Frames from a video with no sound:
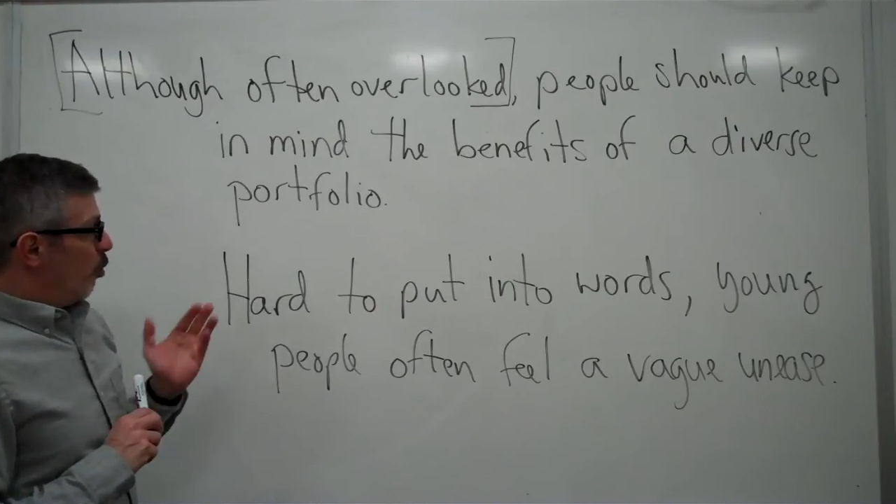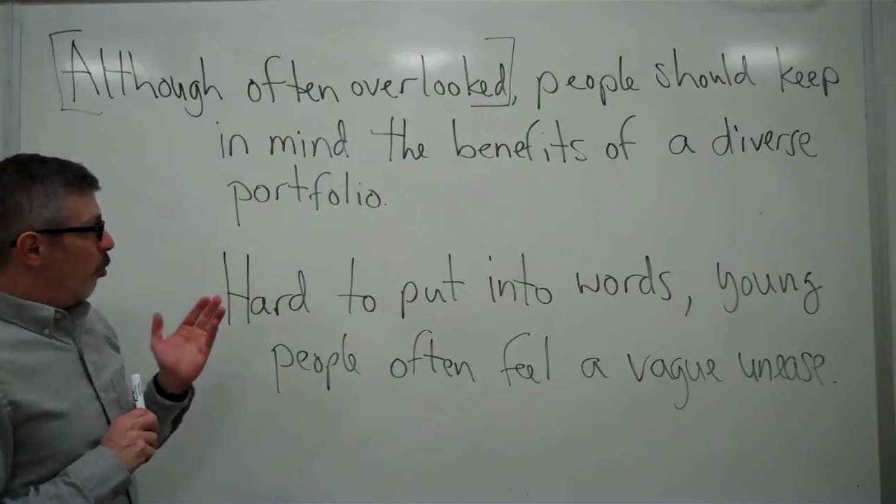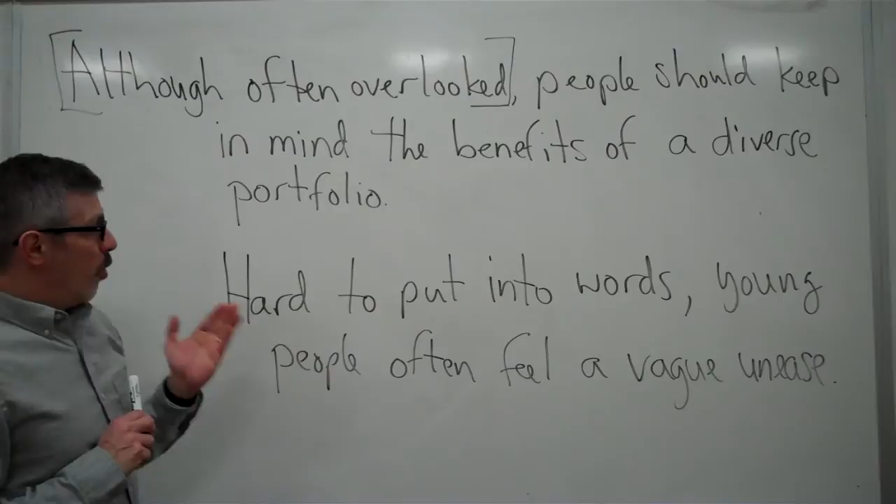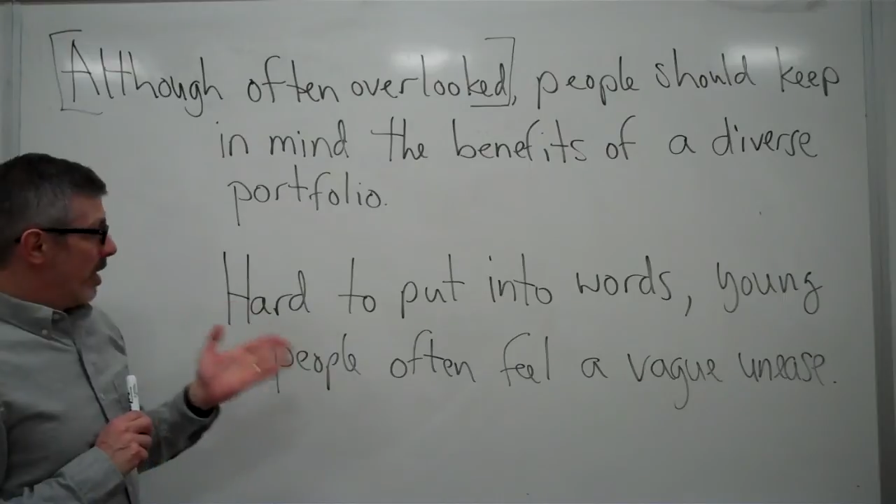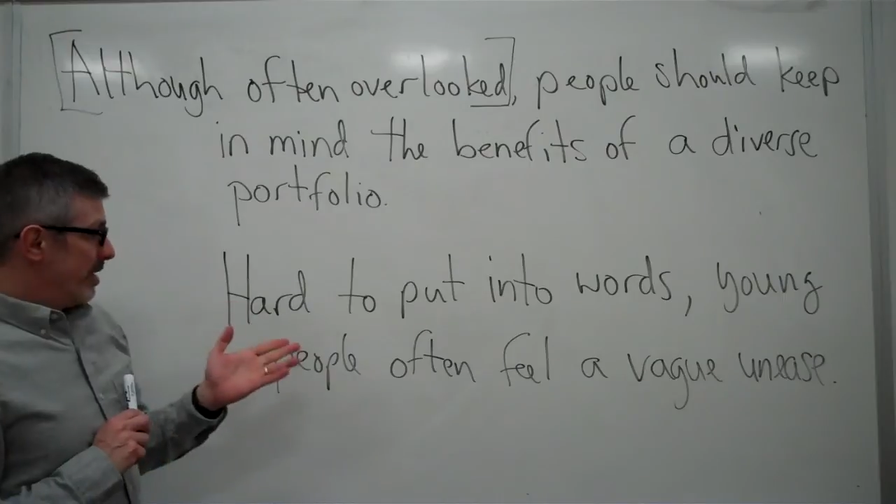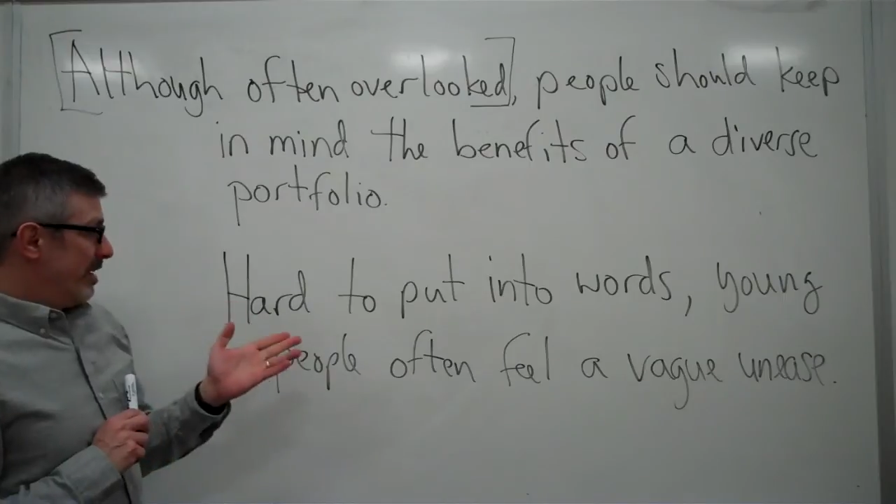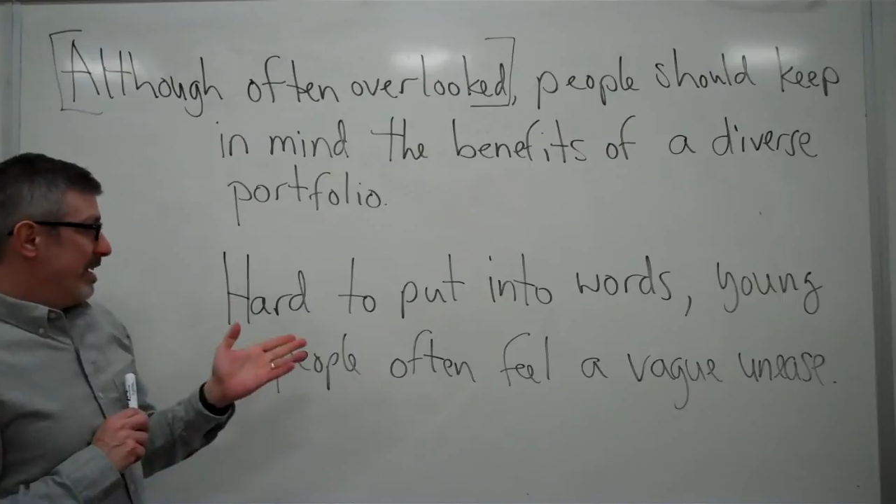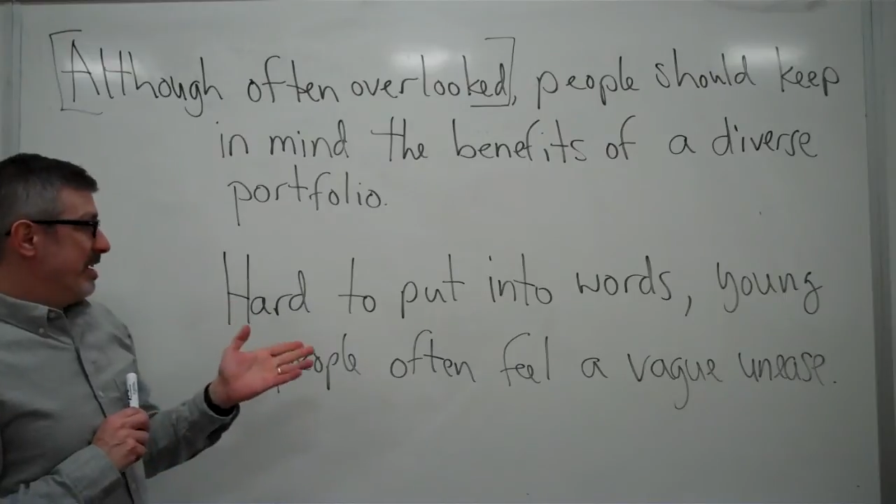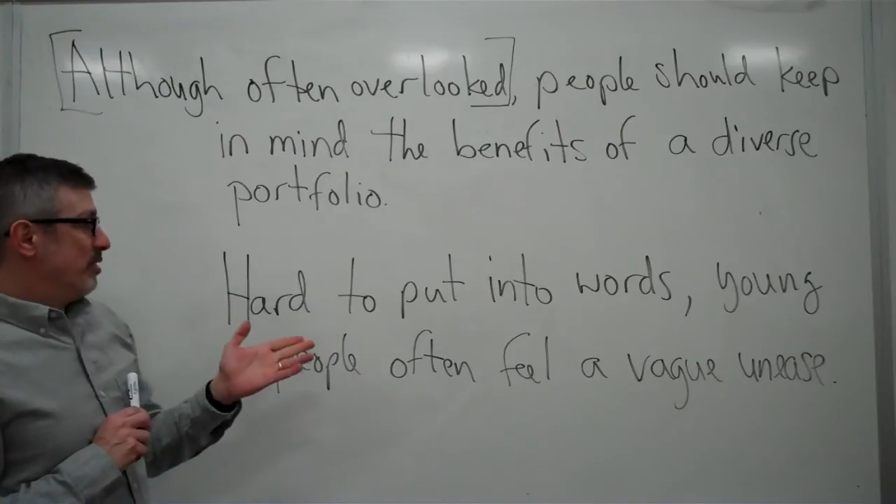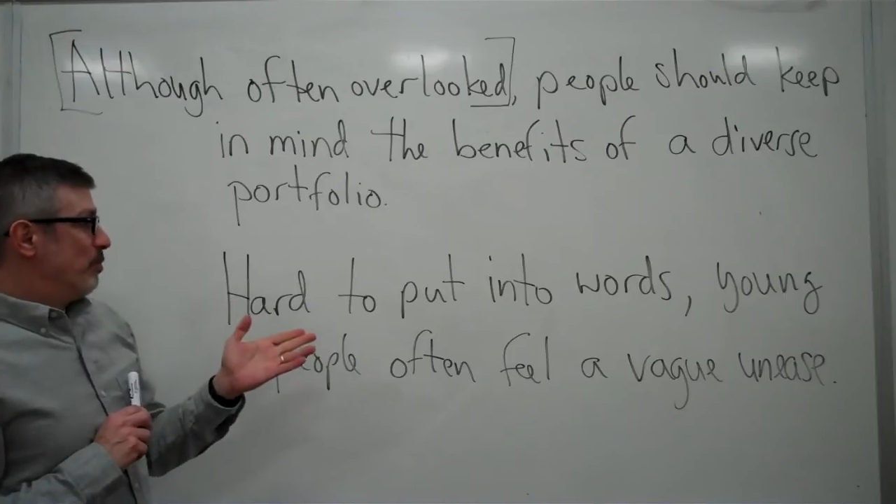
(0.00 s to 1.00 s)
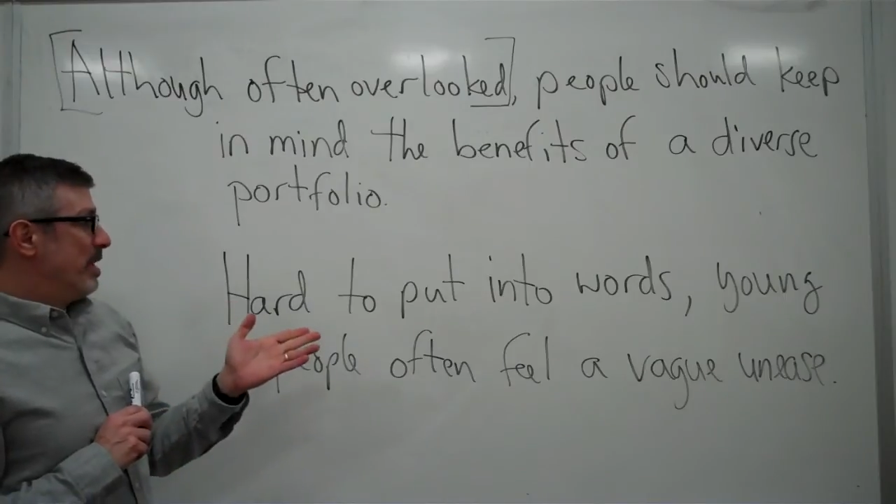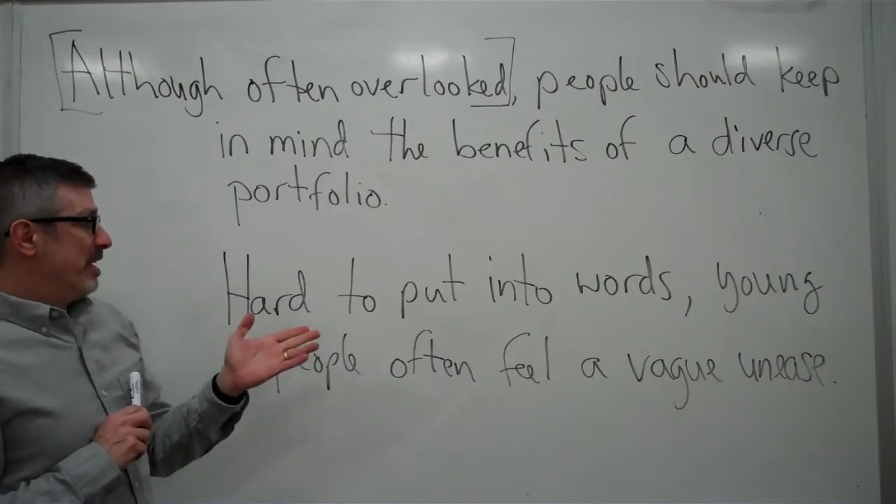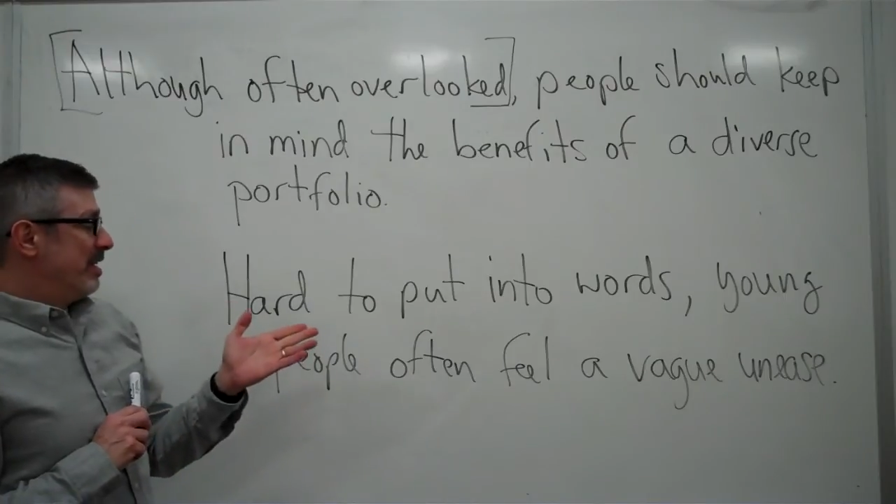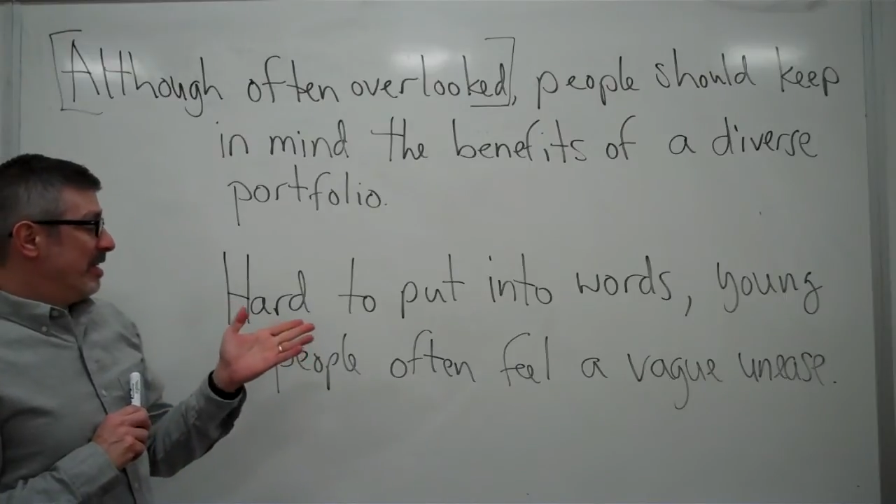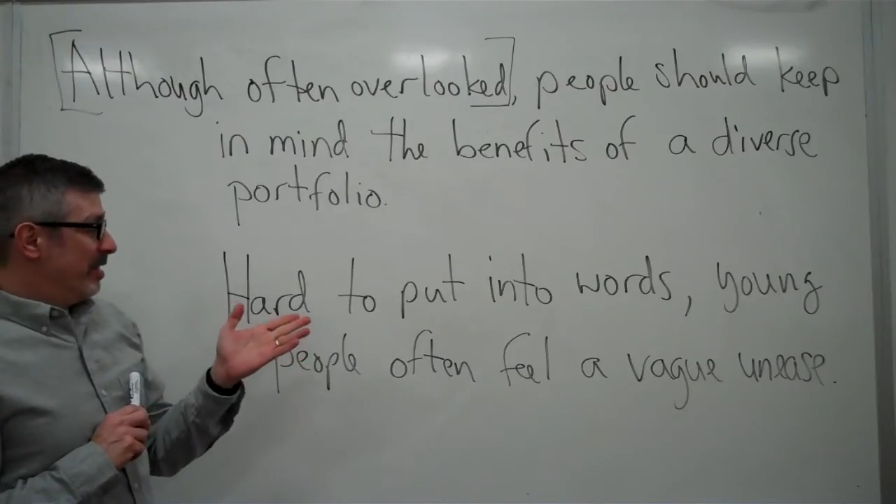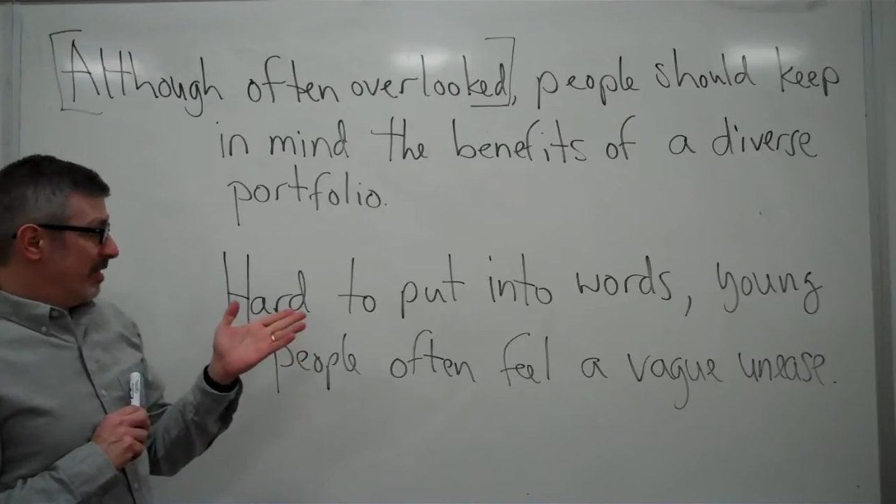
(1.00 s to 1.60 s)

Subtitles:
what is being